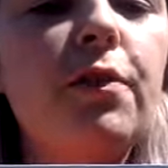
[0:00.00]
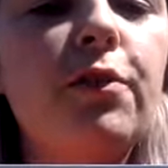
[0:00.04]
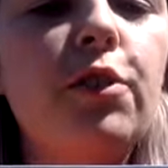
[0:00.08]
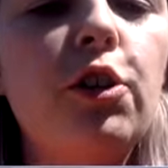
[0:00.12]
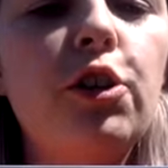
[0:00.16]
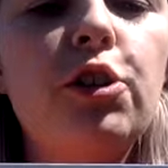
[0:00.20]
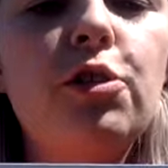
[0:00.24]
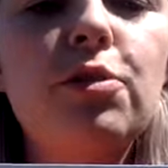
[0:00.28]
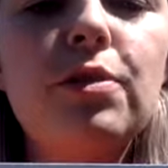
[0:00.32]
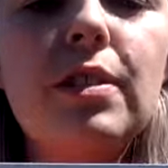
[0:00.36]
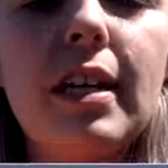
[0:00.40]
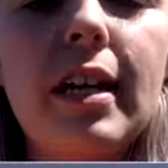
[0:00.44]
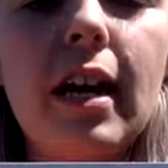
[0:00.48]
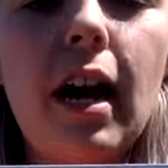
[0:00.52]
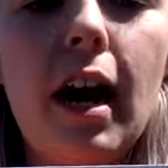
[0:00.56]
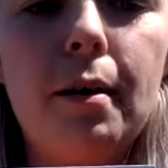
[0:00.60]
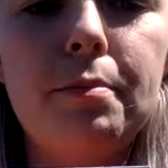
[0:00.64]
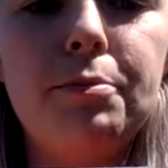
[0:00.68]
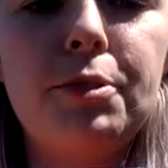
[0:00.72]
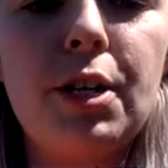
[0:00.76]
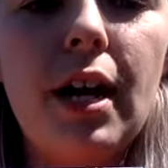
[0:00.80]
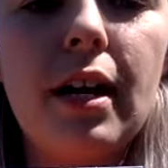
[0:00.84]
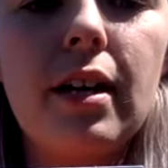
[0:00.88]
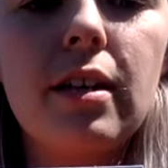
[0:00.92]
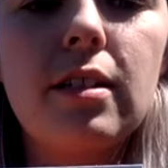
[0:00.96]
if you're using
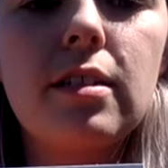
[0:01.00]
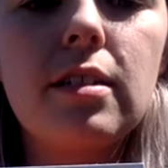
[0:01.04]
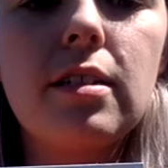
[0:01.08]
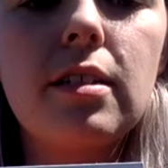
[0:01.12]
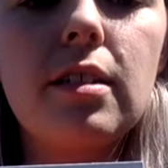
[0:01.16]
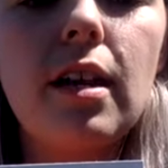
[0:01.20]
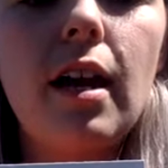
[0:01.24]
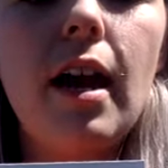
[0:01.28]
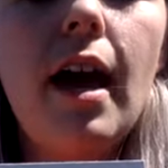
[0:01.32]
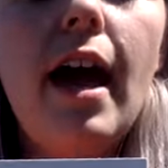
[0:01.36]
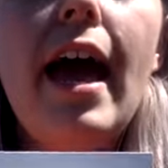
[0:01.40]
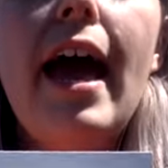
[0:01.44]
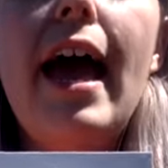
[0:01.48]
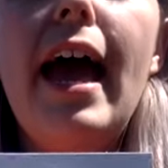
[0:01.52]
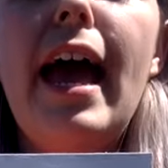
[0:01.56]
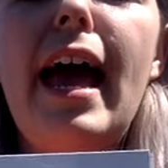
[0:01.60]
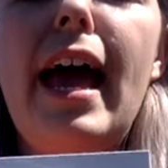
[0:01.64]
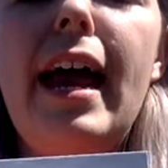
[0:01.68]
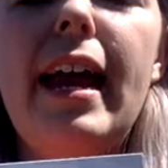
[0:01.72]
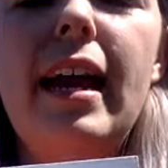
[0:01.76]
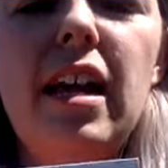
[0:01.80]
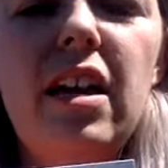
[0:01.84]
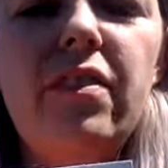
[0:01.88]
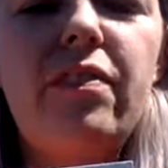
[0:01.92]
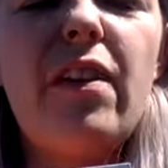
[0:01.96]
objects.
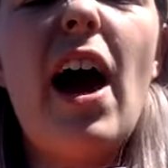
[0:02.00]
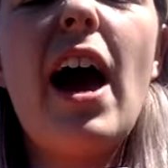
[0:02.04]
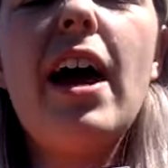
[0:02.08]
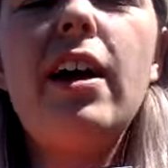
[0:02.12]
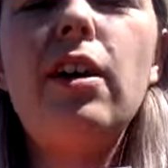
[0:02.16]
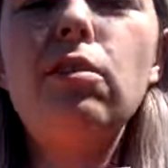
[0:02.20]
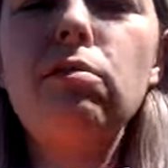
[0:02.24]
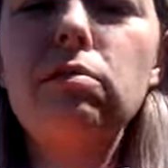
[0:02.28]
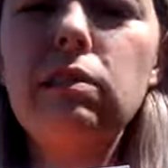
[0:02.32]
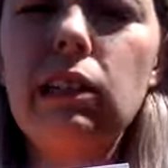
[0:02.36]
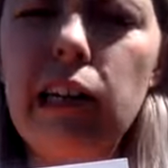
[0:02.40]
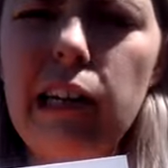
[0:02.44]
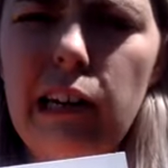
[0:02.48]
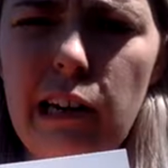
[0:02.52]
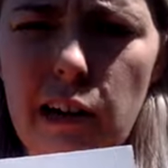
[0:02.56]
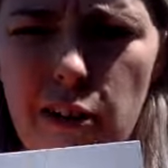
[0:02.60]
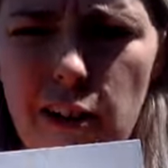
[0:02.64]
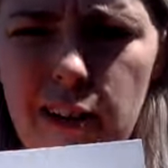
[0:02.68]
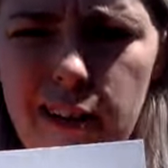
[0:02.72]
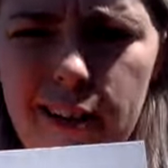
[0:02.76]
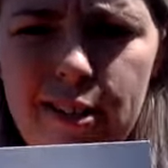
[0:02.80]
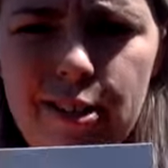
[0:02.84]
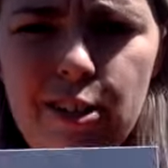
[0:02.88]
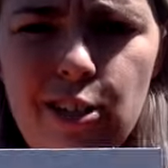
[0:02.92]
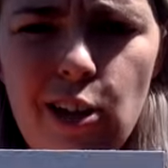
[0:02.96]
And if I don't really know
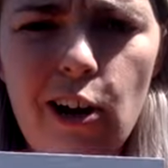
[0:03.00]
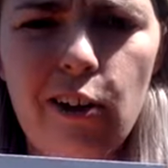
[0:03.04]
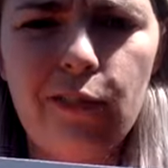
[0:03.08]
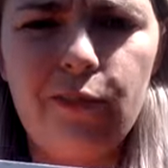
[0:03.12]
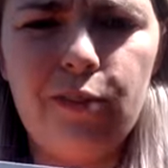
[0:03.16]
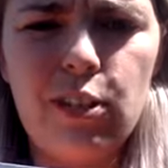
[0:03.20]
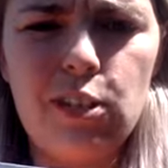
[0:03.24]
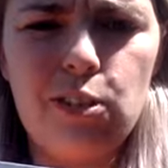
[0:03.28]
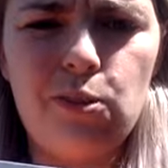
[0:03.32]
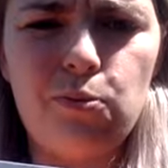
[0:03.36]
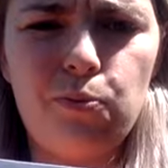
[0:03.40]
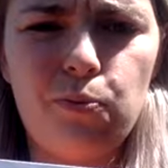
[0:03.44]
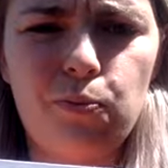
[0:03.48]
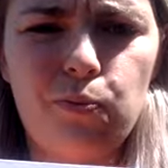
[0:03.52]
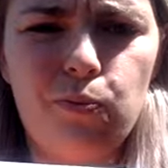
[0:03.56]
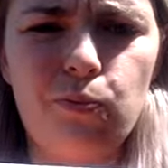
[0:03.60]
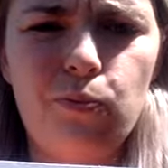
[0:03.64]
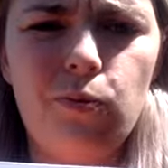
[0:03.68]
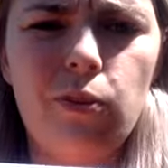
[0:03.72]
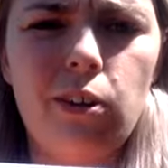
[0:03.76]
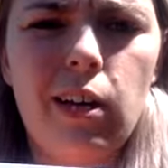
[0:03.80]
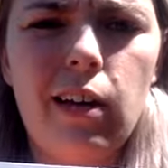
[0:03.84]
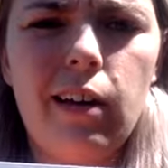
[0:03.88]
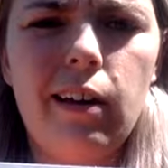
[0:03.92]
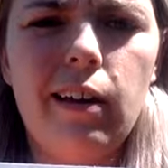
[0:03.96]
how to solve this
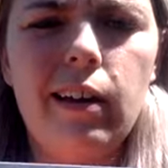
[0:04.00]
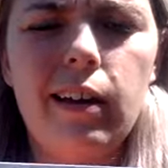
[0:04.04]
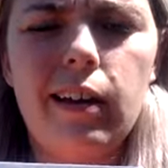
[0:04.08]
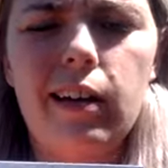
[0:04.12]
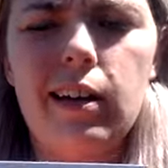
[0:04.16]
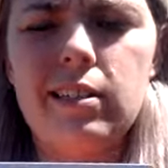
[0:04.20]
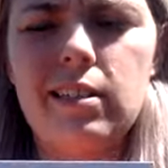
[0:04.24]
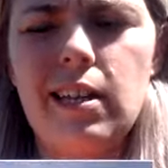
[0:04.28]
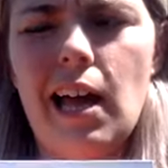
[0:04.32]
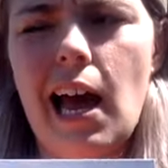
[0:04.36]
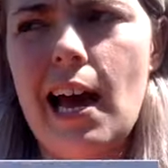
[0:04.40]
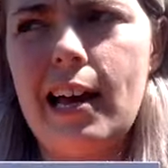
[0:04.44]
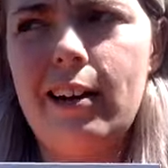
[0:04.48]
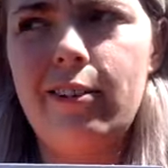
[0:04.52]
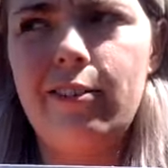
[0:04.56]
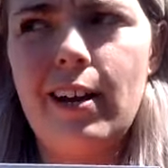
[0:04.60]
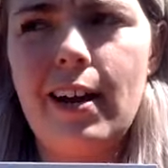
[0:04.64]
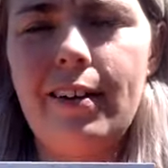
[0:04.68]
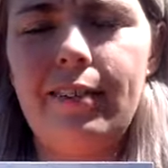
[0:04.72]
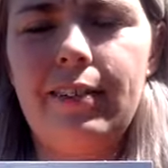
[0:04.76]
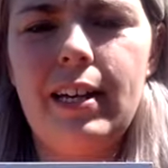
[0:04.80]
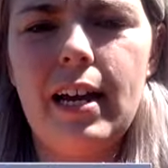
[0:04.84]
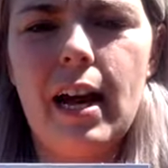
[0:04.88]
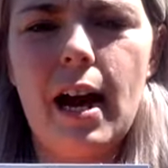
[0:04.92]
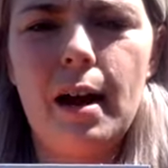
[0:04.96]
because I don't
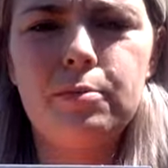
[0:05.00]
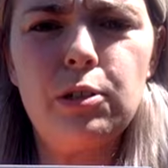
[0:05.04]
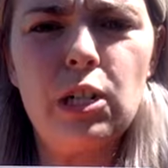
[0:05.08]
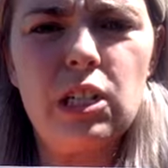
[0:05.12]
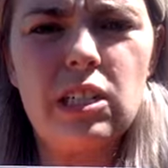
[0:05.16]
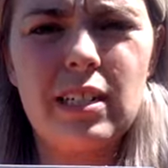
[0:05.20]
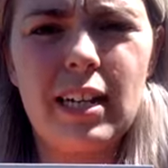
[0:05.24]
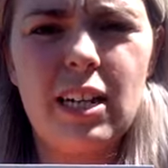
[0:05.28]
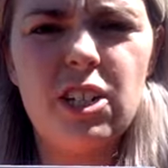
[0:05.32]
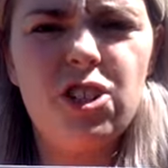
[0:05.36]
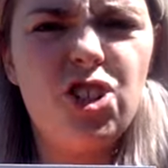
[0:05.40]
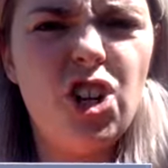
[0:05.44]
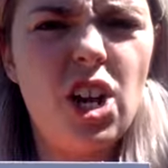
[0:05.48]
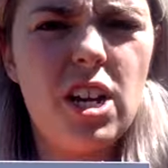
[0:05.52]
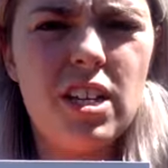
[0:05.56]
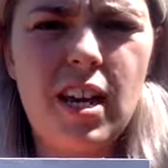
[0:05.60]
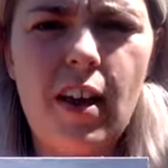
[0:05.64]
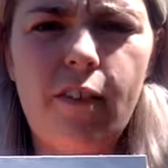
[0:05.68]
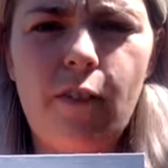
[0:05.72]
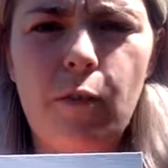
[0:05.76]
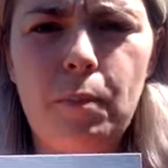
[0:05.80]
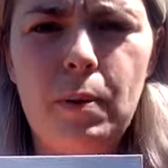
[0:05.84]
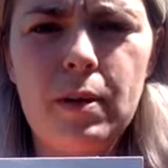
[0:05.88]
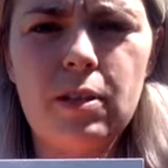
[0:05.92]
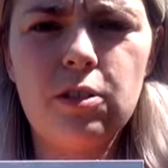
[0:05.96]
have any objects and I just
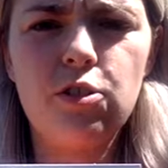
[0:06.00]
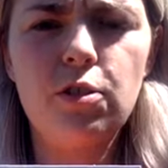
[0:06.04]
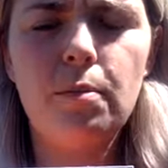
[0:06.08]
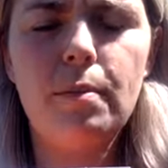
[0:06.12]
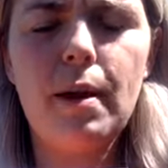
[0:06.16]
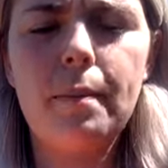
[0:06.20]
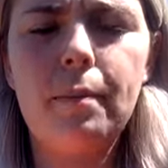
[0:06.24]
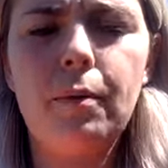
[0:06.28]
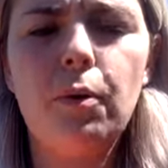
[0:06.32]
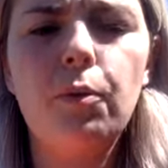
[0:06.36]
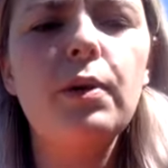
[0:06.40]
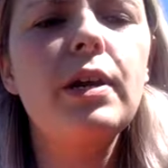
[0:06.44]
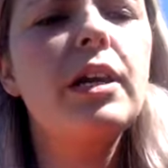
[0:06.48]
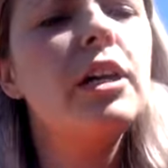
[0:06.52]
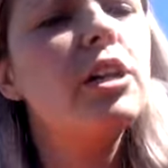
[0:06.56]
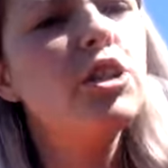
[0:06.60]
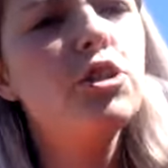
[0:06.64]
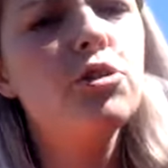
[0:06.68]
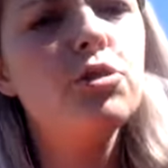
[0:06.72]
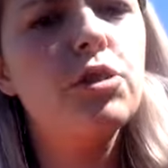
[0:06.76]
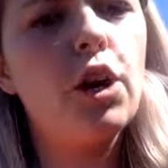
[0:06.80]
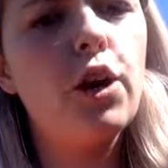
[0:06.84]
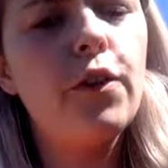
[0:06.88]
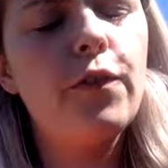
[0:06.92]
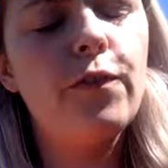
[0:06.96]
have a pencil and paper, we can
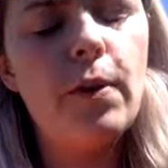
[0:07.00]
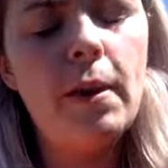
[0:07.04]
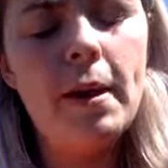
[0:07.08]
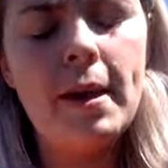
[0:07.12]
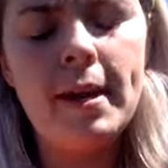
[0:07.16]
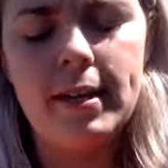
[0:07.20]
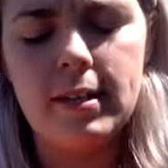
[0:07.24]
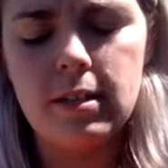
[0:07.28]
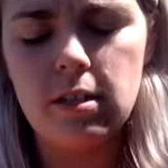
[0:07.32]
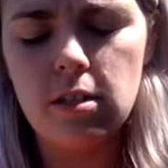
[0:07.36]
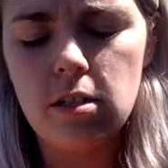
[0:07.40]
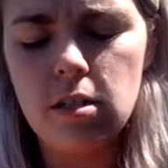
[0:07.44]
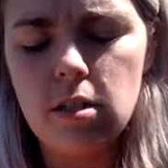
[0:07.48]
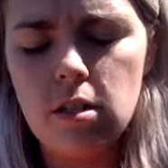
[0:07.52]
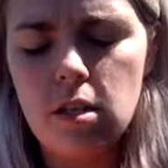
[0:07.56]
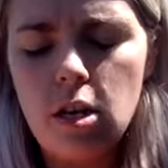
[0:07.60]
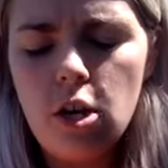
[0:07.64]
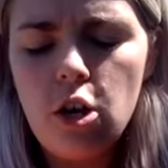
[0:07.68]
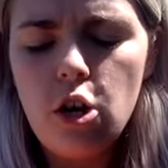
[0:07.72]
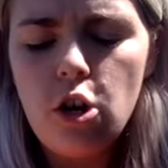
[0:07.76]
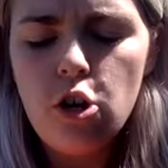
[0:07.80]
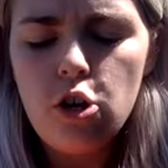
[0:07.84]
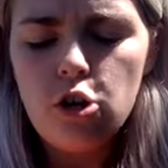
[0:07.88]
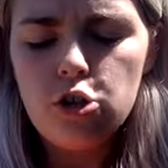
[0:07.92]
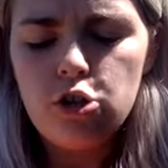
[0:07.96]
use our hands.
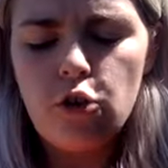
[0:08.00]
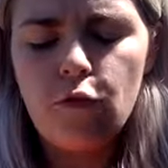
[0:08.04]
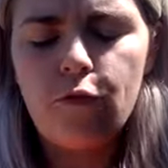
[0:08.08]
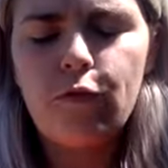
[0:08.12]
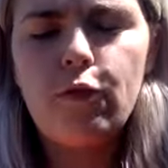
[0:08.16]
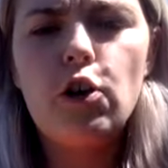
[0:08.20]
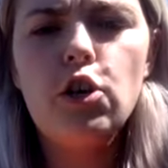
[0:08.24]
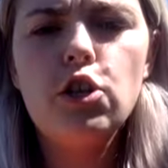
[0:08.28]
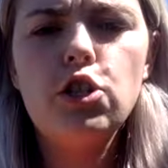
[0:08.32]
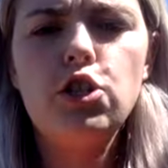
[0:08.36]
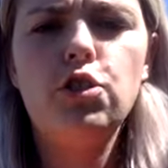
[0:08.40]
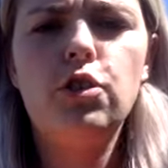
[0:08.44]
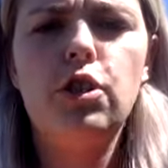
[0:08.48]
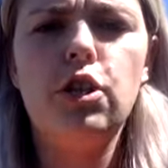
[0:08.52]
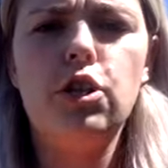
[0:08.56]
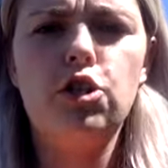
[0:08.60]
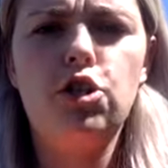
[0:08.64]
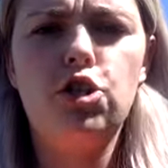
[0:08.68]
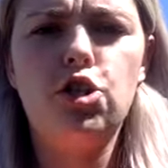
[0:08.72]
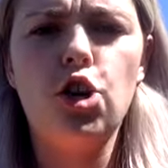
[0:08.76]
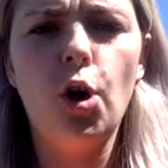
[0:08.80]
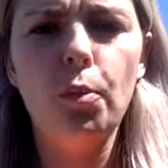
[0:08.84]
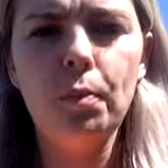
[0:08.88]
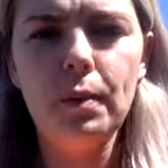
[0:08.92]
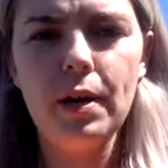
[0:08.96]
So first you can
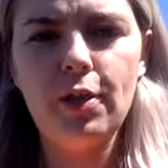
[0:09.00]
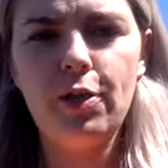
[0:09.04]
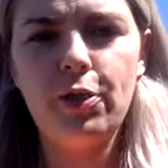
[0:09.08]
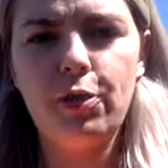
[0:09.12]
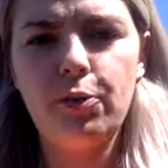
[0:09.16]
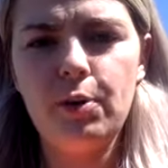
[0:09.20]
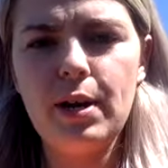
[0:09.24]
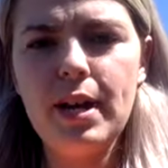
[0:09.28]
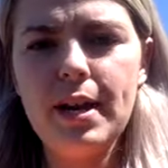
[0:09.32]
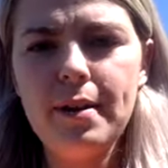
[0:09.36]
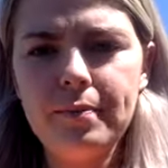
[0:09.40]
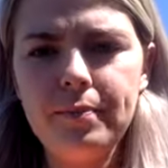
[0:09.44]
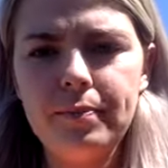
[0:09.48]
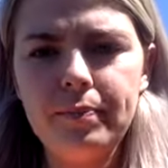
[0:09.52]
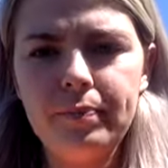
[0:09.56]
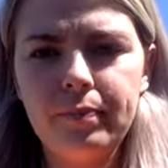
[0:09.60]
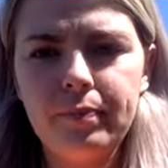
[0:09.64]
show me 3,